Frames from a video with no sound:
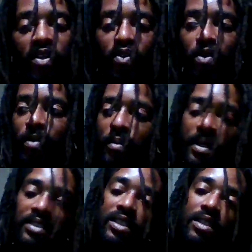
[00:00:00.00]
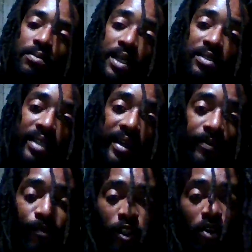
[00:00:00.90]
don't know about my city and my state,
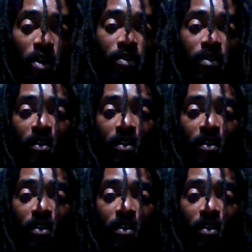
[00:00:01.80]
you know?